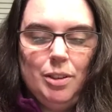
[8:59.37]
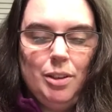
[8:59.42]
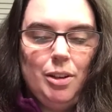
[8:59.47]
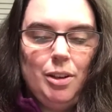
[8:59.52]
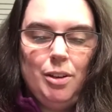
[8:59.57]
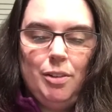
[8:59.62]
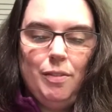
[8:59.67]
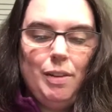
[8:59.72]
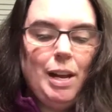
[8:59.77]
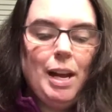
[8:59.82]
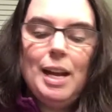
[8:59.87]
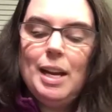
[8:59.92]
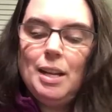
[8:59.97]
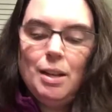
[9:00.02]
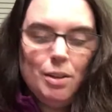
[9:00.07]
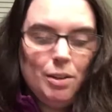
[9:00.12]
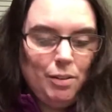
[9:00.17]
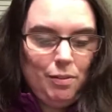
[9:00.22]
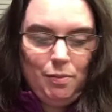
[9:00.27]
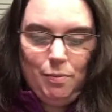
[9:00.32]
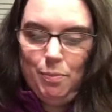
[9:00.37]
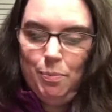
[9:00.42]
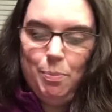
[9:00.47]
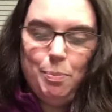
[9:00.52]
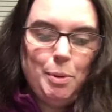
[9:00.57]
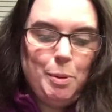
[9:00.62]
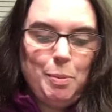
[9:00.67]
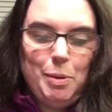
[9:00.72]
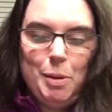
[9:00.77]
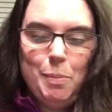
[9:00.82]
of any of
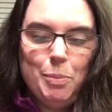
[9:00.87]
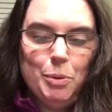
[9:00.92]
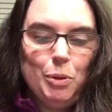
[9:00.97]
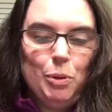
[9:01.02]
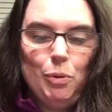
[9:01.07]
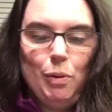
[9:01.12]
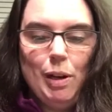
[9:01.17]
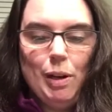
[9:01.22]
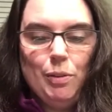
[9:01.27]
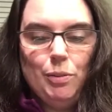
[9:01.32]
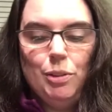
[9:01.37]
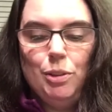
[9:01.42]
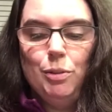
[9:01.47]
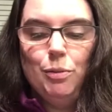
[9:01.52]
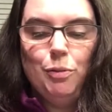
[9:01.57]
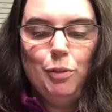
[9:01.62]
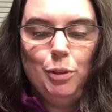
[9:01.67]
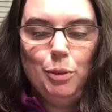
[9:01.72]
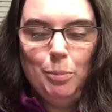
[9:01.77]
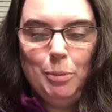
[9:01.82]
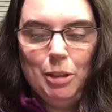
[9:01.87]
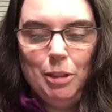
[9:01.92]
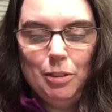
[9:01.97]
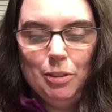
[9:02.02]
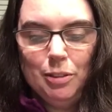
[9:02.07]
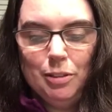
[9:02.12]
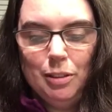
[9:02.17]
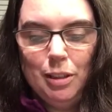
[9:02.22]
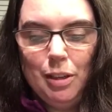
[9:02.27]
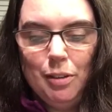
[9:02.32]
the people around you feel
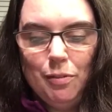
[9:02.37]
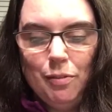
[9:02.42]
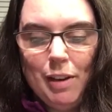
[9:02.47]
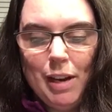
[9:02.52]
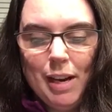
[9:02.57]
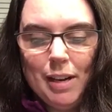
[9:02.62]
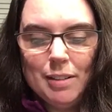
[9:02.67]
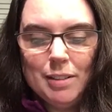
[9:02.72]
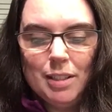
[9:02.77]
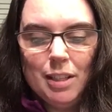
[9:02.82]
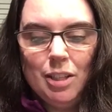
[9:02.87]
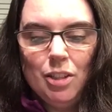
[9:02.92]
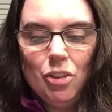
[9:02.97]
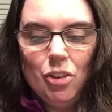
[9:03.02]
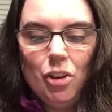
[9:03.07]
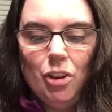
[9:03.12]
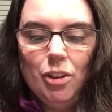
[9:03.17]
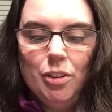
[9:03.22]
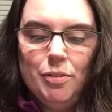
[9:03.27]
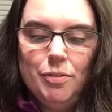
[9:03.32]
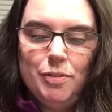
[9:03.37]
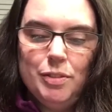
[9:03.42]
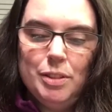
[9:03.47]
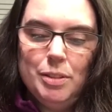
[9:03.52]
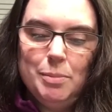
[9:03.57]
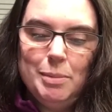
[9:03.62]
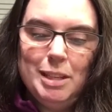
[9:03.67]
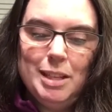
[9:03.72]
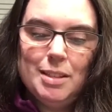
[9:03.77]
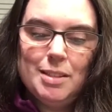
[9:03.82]
better. In fact, it often
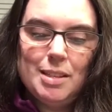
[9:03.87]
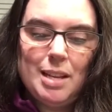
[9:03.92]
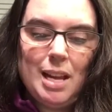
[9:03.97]
makes